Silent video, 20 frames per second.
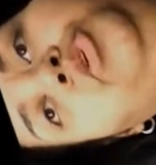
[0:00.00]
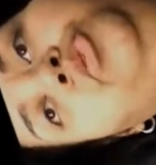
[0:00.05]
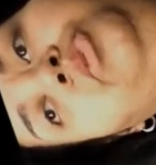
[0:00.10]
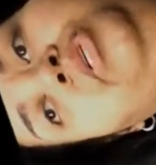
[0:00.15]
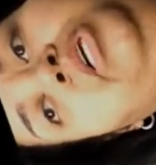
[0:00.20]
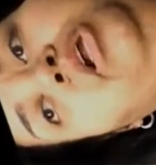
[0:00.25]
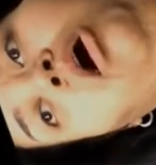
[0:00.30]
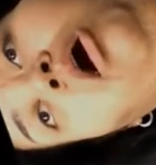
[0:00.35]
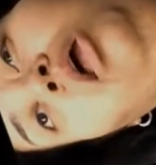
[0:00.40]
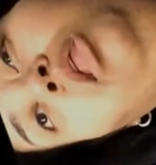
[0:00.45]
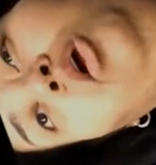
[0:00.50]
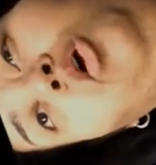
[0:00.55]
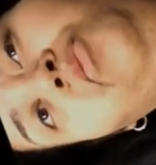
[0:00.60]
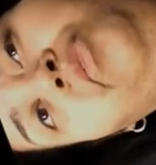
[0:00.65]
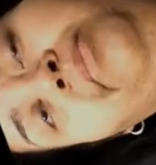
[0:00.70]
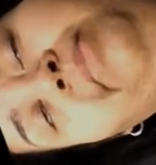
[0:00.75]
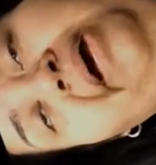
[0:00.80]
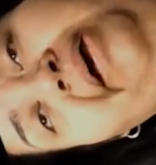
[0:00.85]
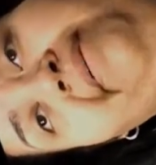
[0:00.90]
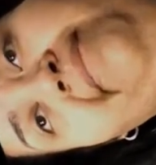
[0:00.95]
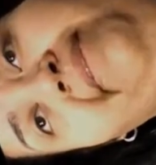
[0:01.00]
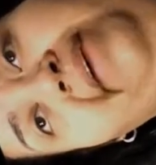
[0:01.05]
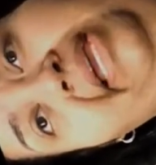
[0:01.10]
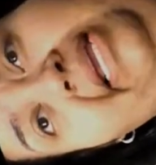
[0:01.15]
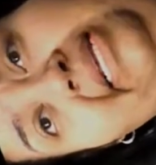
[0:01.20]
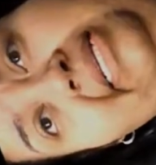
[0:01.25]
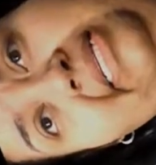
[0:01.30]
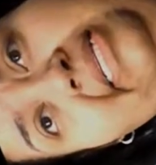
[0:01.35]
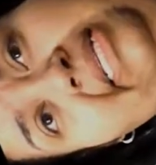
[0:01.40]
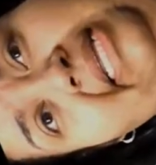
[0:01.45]
use it all over my
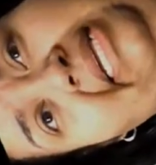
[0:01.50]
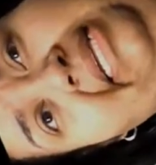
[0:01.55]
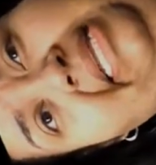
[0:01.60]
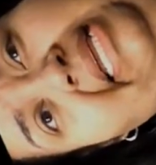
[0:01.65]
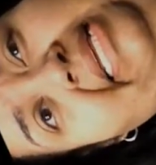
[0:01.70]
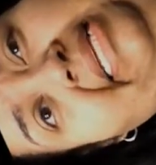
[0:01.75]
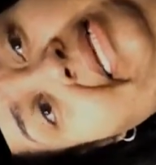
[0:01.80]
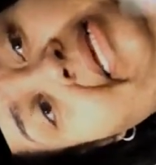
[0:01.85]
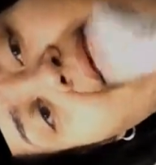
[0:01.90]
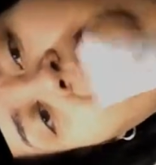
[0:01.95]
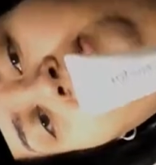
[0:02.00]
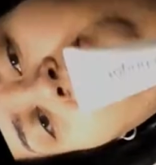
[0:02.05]
face like they